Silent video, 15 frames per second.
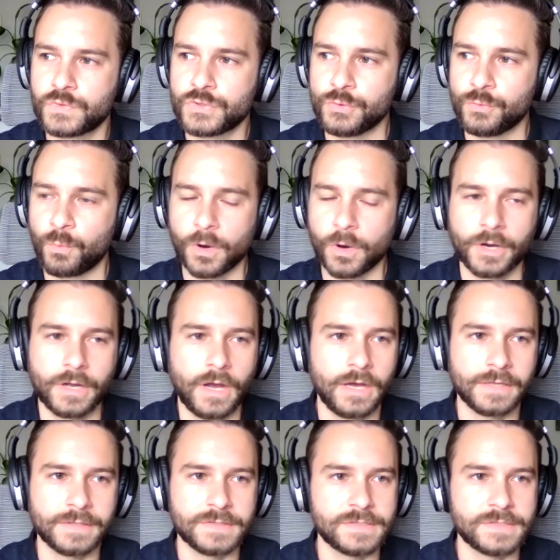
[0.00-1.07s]
to work
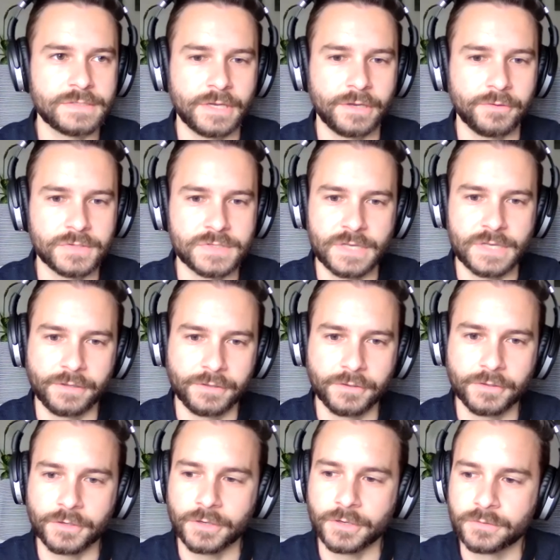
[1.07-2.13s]
on single
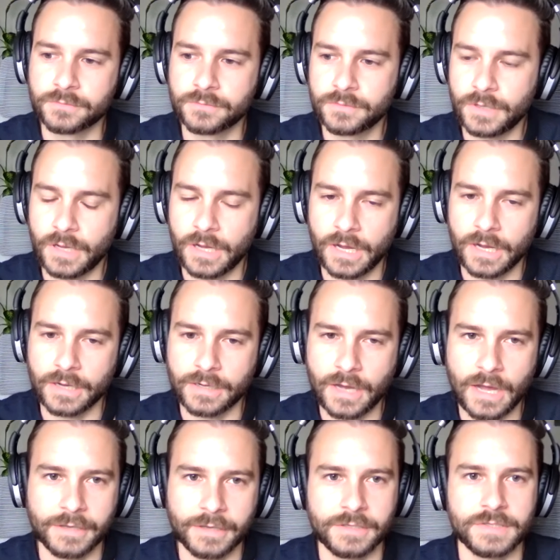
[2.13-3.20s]
cellular
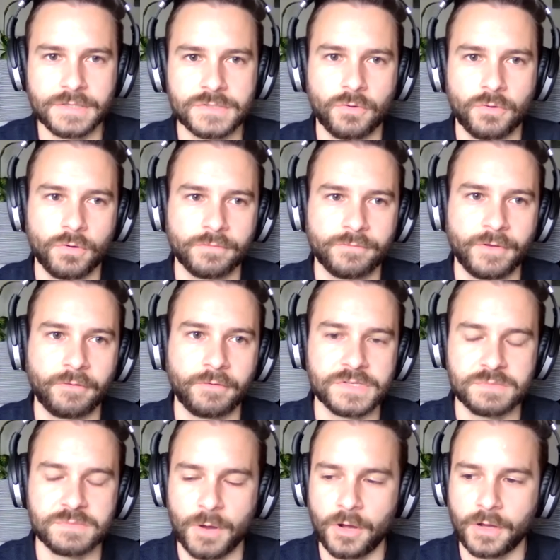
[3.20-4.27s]
colonies or very
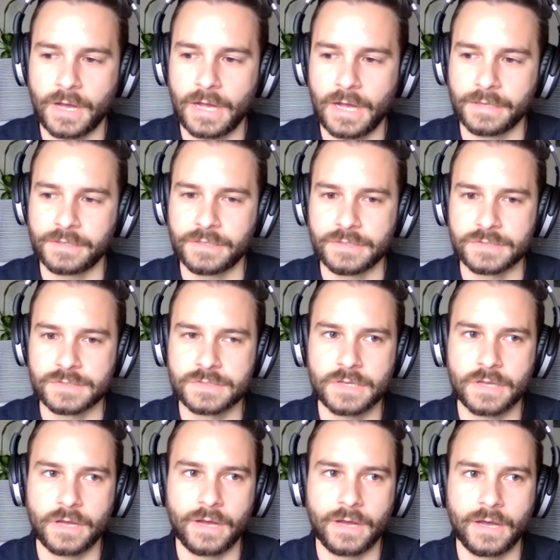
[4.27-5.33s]
small
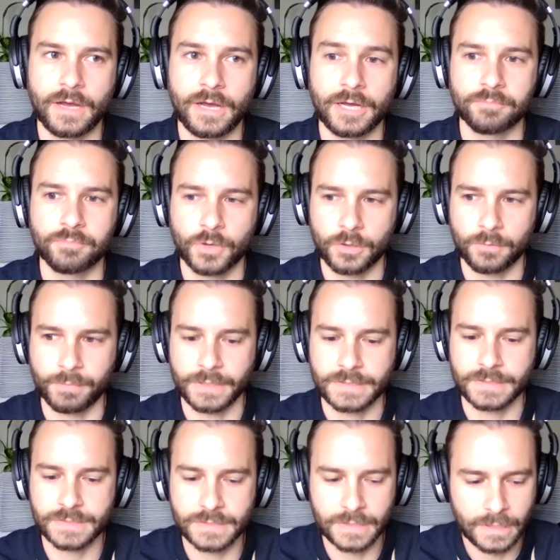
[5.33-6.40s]
colonies on
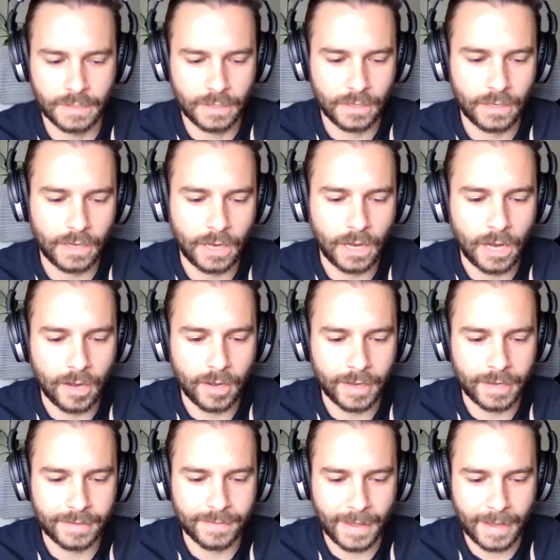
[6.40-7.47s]
purpose.
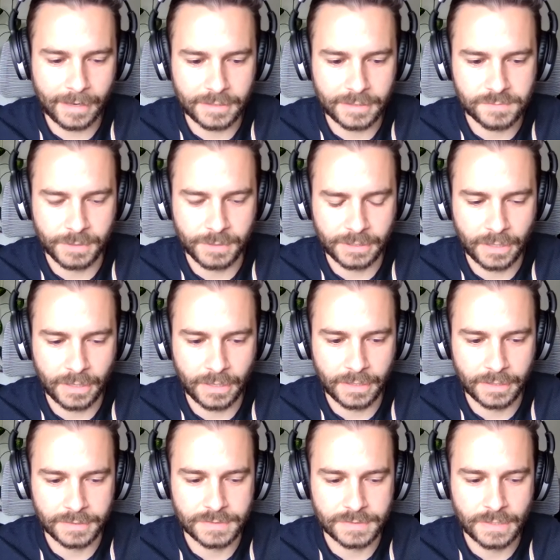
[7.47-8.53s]
And that is
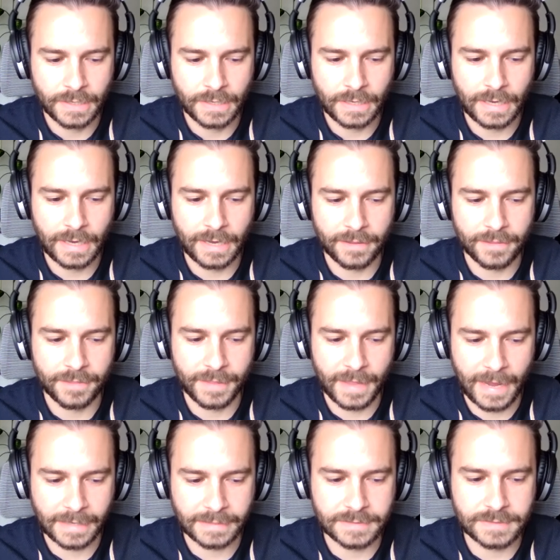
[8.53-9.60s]
because at
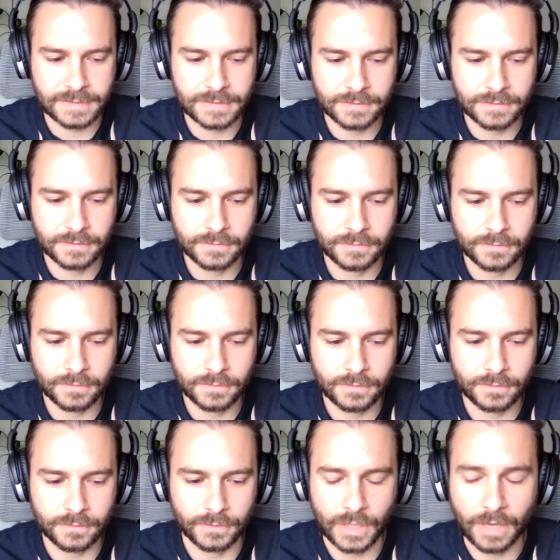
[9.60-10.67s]
that
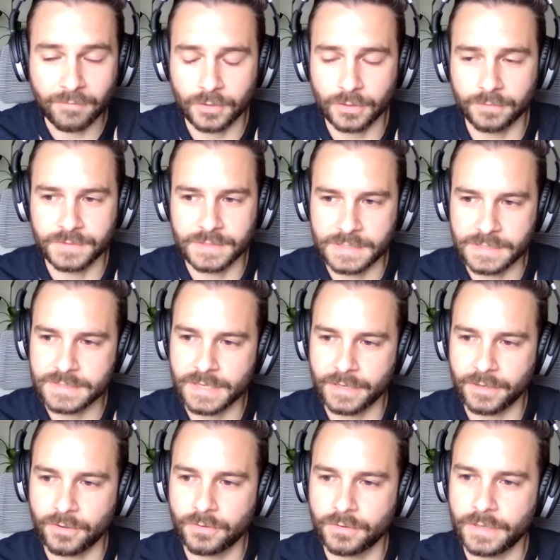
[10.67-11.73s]
level of
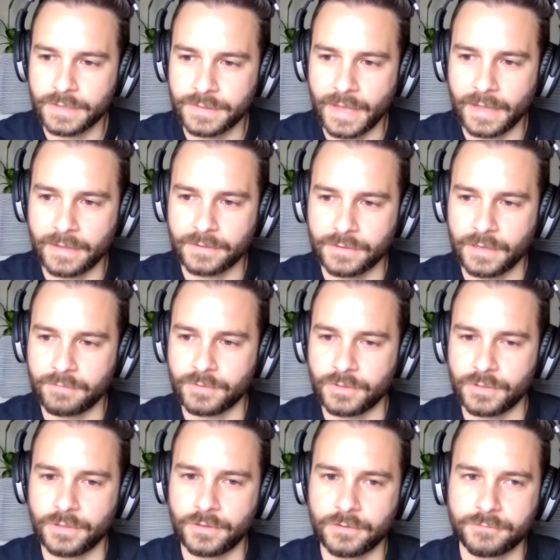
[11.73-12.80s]
detail and that
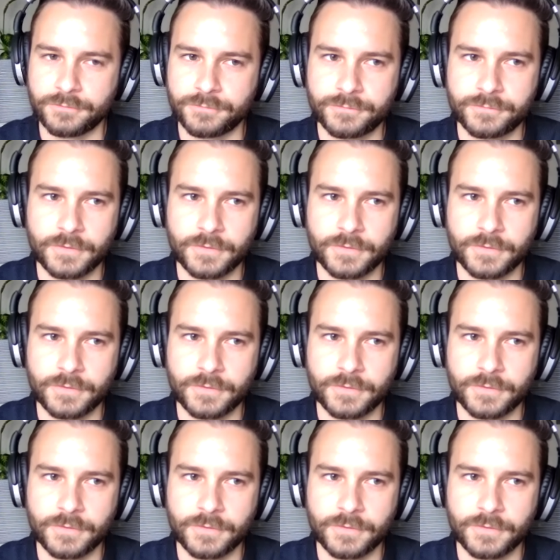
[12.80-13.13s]
level of,